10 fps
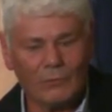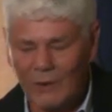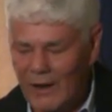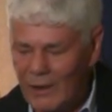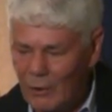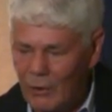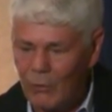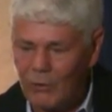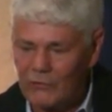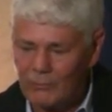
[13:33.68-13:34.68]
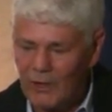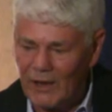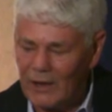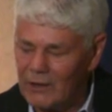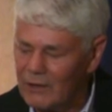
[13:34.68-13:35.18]
Ray always
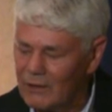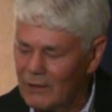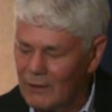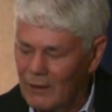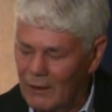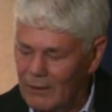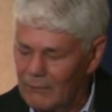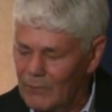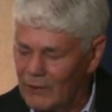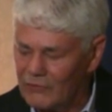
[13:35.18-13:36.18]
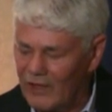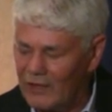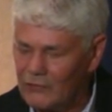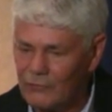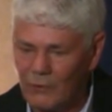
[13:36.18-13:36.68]
made a
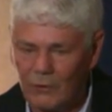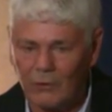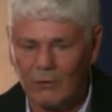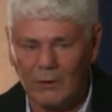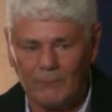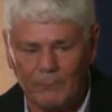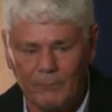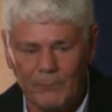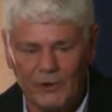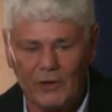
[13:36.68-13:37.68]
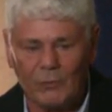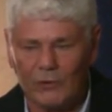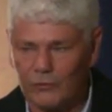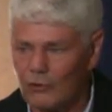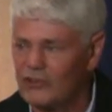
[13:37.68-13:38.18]
tasteful beer
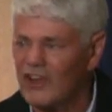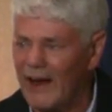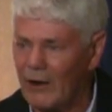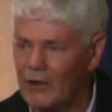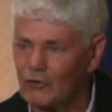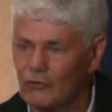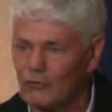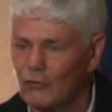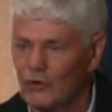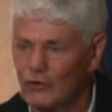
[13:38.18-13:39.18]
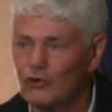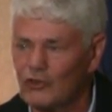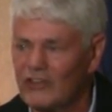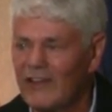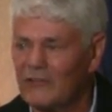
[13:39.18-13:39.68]
with good character to it. You
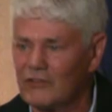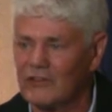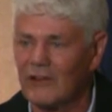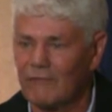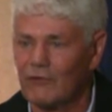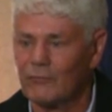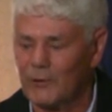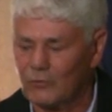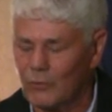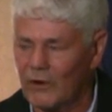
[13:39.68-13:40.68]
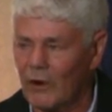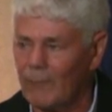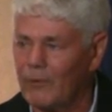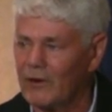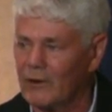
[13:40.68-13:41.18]
can taste the difference between
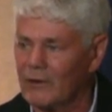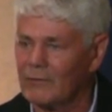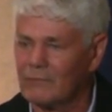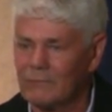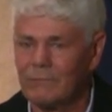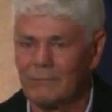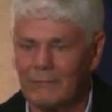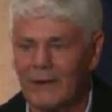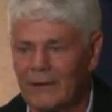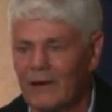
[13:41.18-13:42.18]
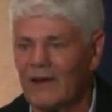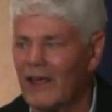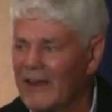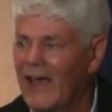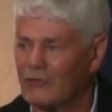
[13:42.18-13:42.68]
our beer and
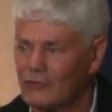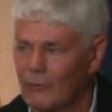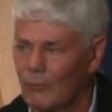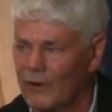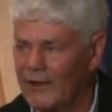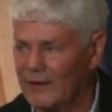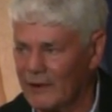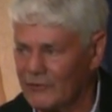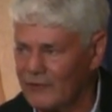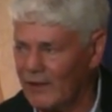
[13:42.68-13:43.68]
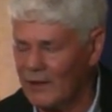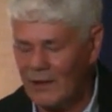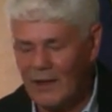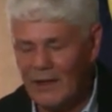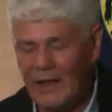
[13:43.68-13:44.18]
a national brand, let's say.
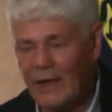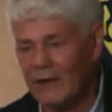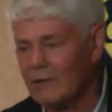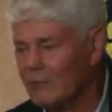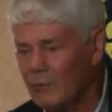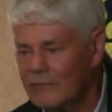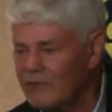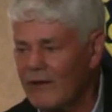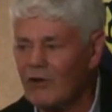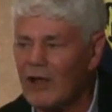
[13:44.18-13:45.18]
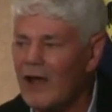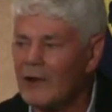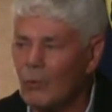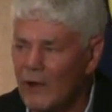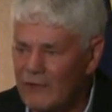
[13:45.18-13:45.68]
And we've never
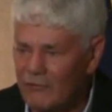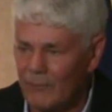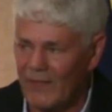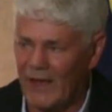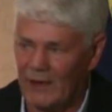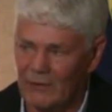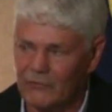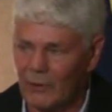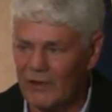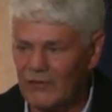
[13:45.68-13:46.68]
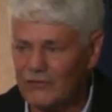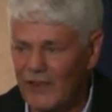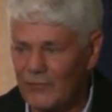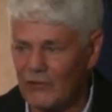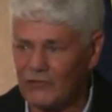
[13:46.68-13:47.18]
gotten away from that. So he
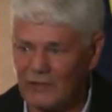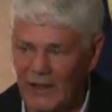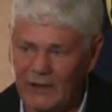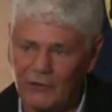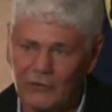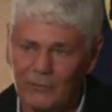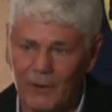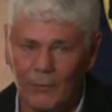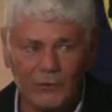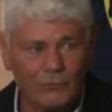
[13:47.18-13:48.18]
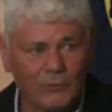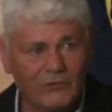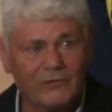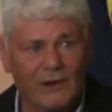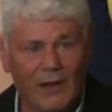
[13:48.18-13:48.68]
set the standards by which we
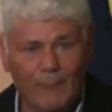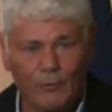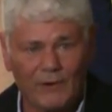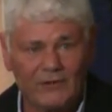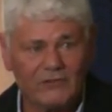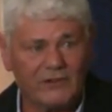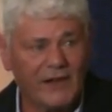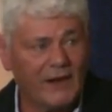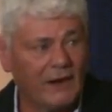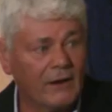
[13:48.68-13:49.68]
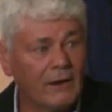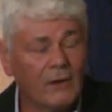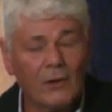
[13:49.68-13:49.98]
still operate today.